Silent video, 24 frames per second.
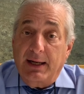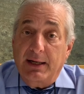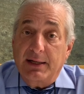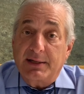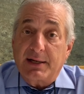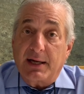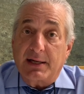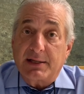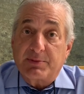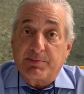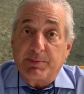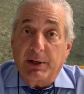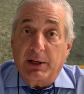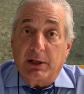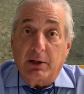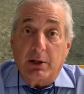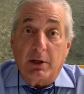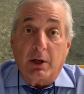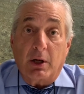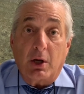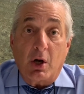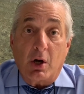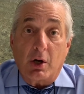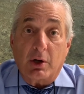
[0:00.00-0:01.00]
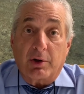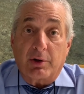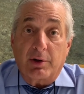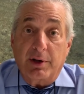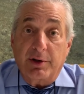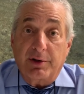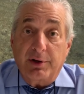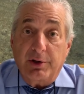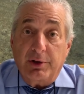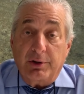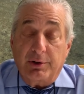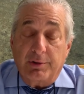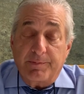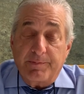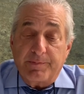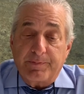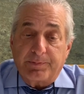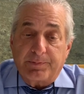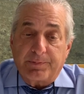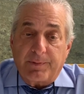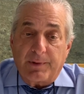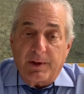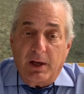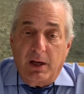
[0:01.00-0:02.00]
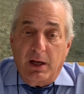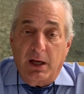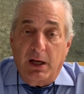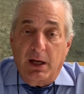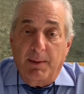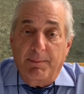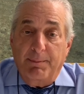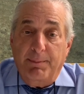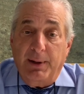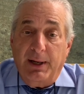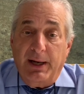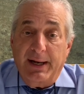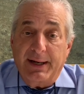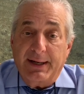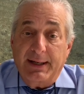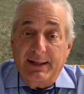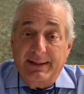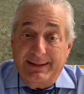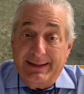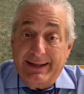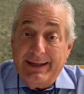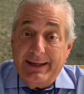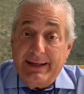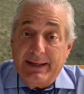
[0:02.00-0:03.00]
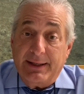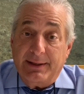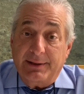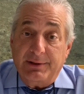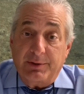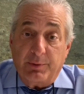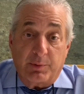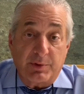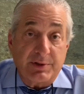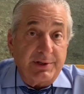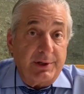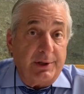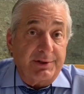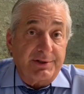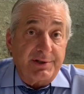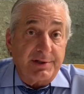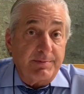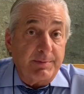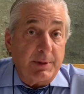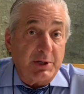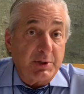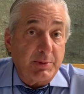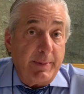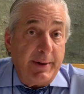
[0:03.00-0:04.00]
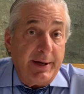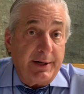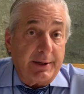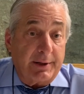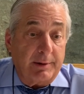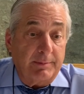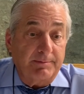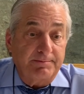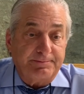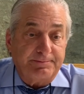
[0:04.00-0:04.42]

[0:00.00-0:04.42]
it takes me a little longer to do. But in the end, the result is much better.